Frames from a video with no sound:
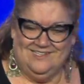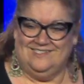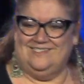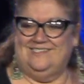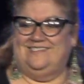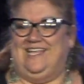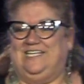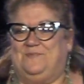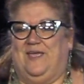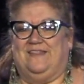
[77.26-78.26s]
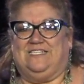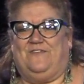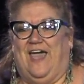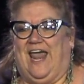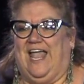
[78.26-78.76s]
Stinks being this
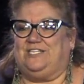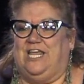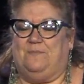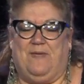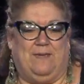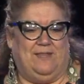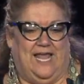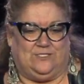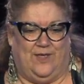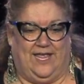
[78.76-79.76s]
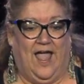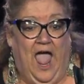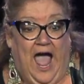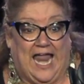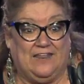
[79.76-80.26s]
fat. I actually had a baby last week.
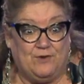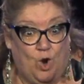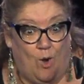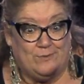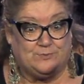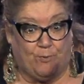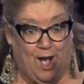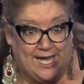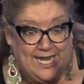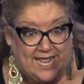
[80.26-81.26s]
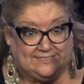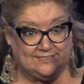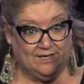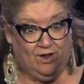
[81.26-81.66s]
I didn't even know I was pregnant.